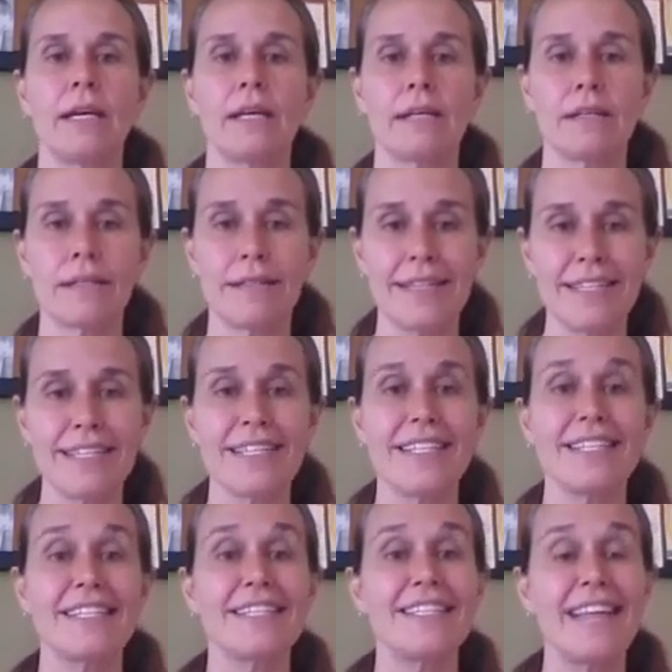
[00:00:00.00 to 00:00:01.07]
This
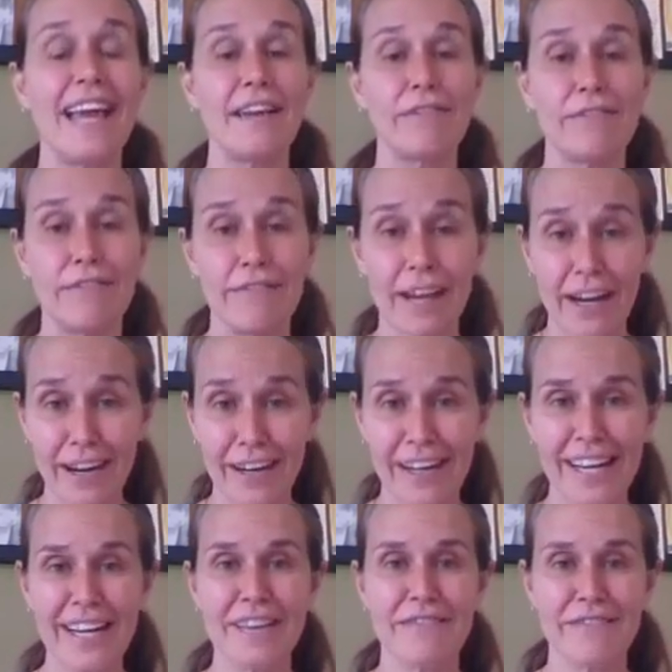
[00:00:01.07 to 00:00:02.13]
is a
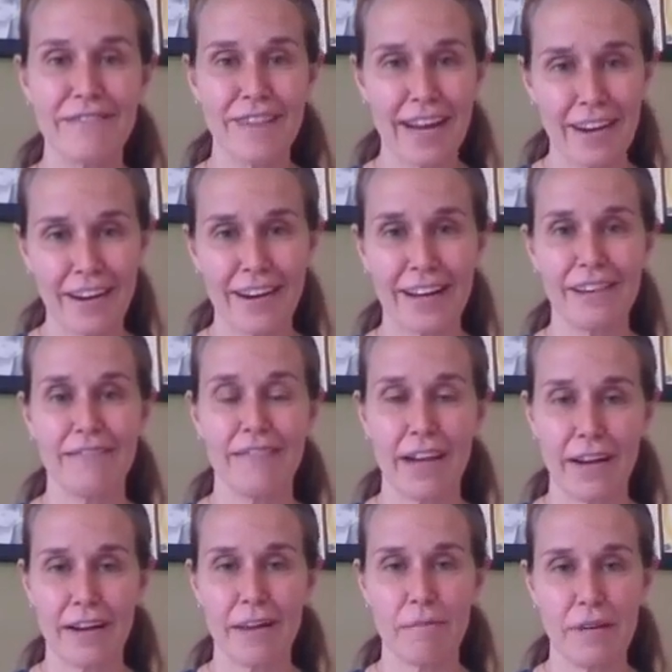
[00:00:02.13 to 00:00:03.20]
very, very,
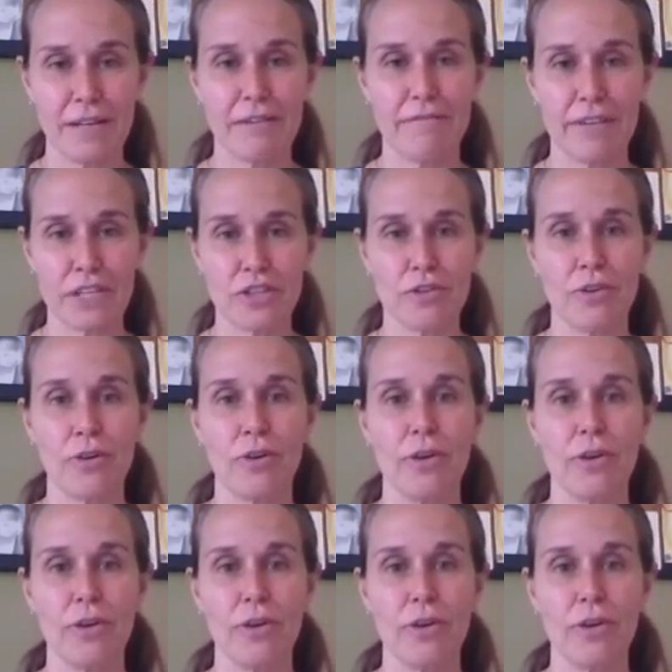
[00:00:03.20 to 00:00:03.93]
very beneficial